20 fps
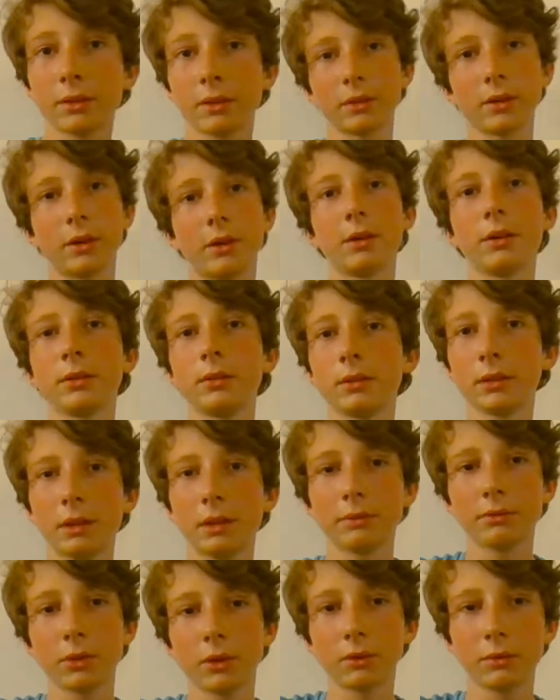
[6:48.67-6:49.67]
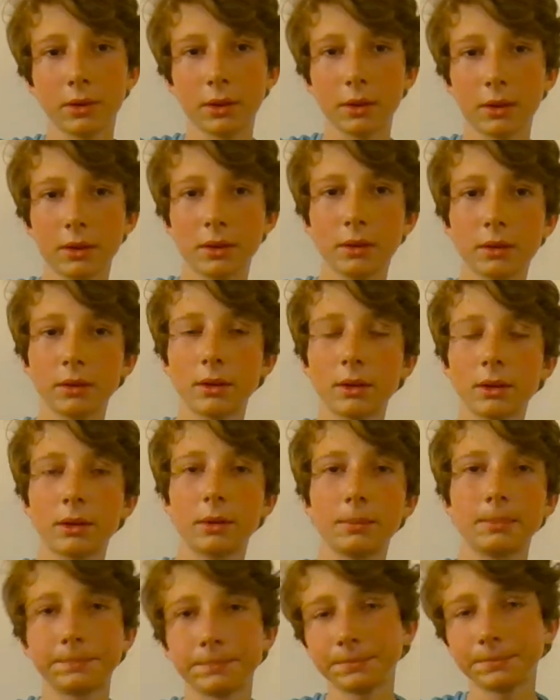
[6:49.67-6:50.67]
So leftover
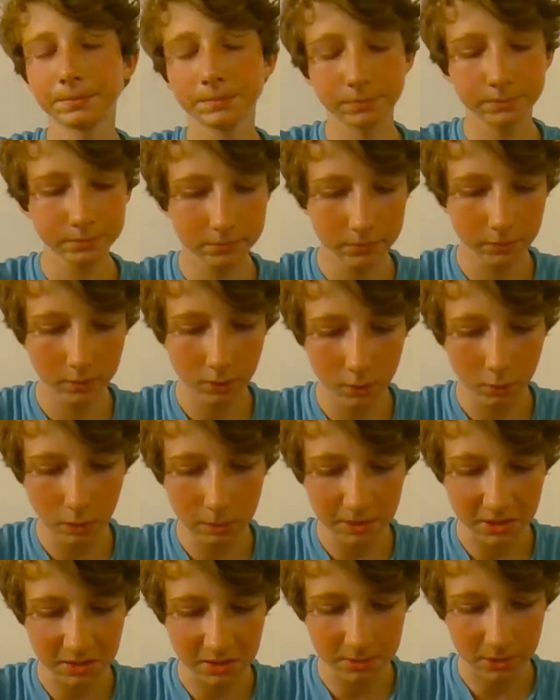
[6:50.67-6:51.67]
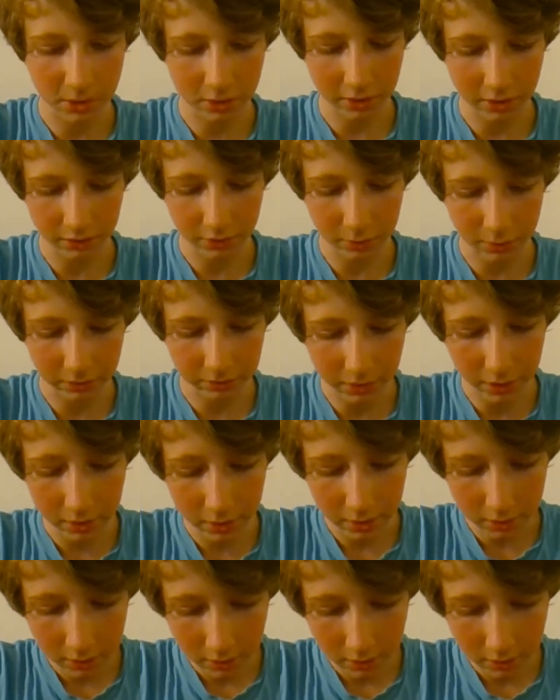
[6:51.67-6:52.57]
Weetbix milk. That's always fun.